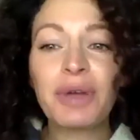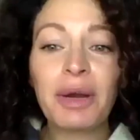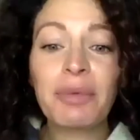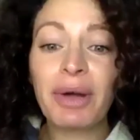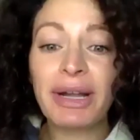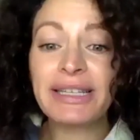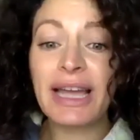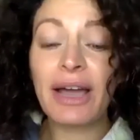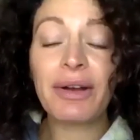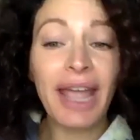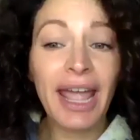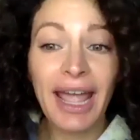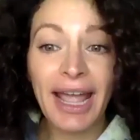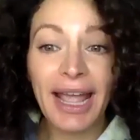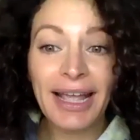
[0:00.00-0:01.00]
to point out,
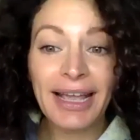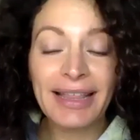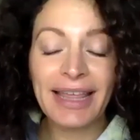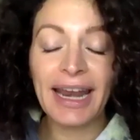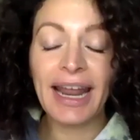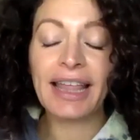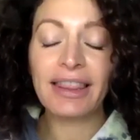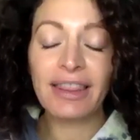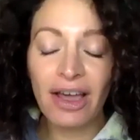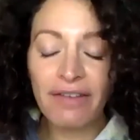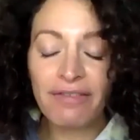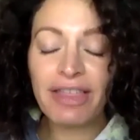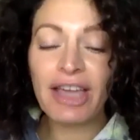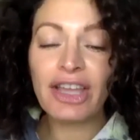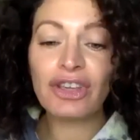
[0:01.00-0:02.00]
that I
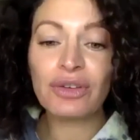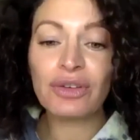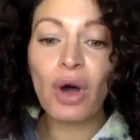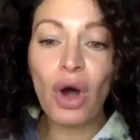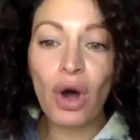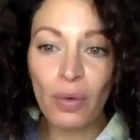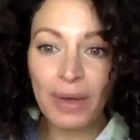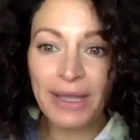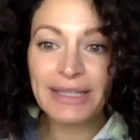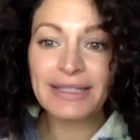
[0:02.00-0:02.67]
love that you always